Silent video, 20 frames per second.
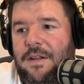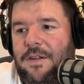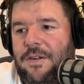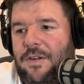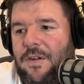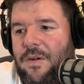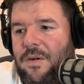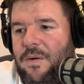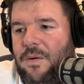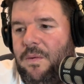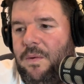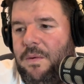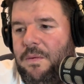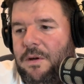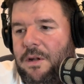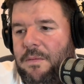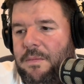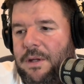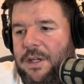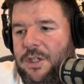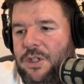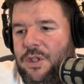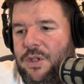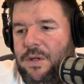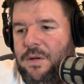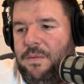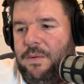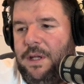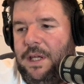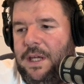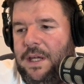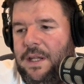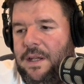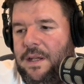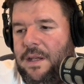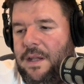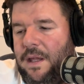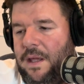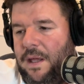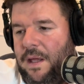So we want to make sure we can,
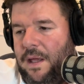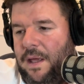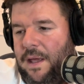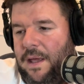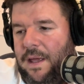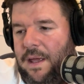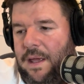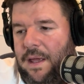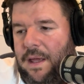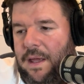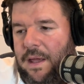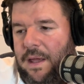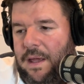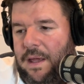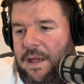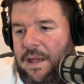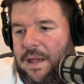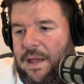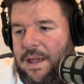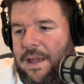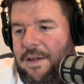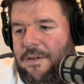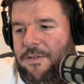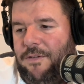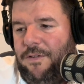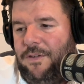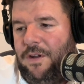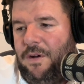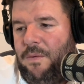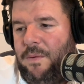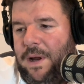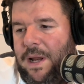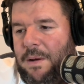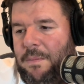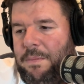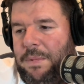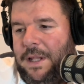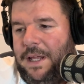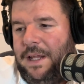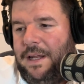if the rain
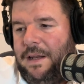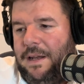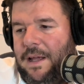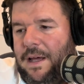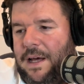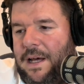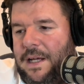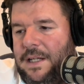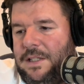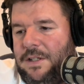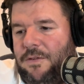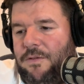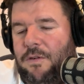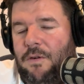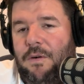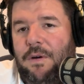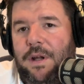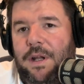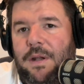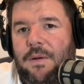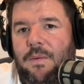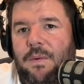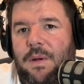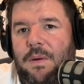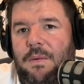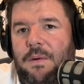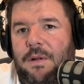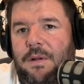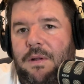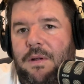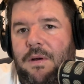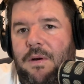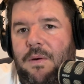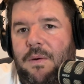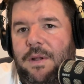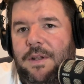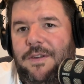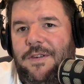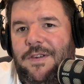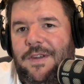plan asks for it, we will go
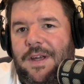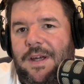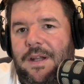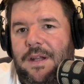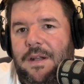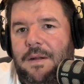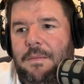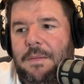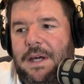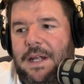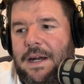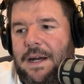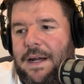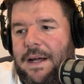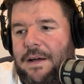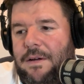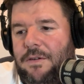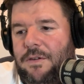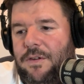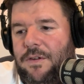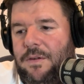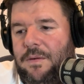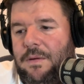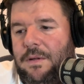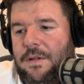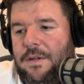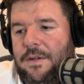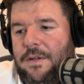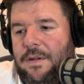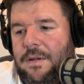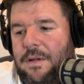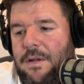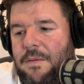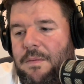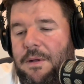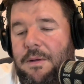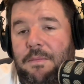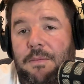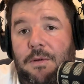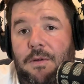inside in the manor house. So it's going to
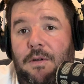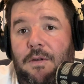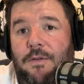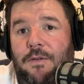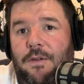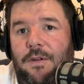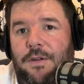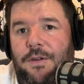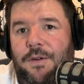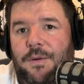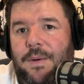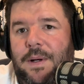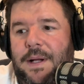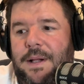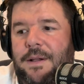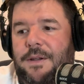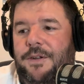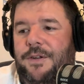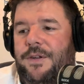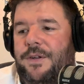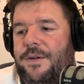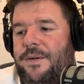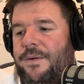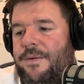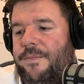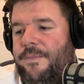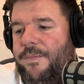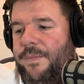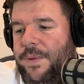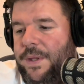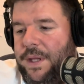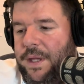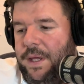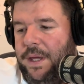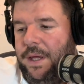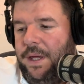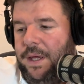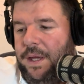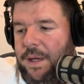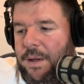be beautiful as well. So,
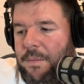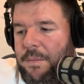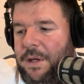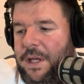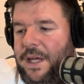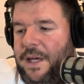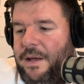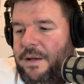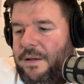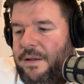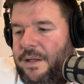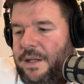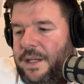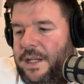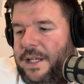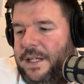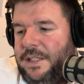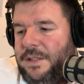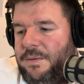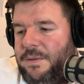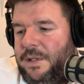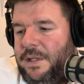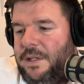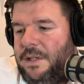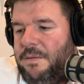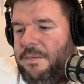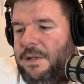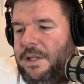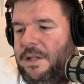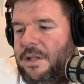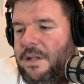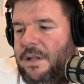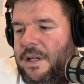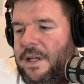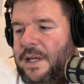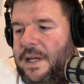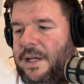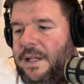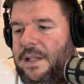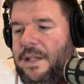but yeah, next week going to be another
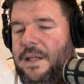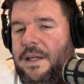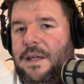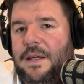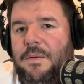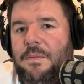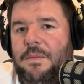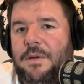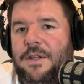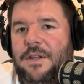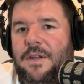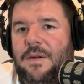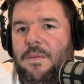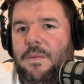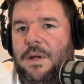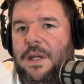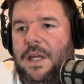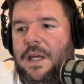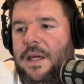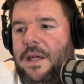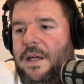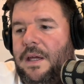hectic, busy week.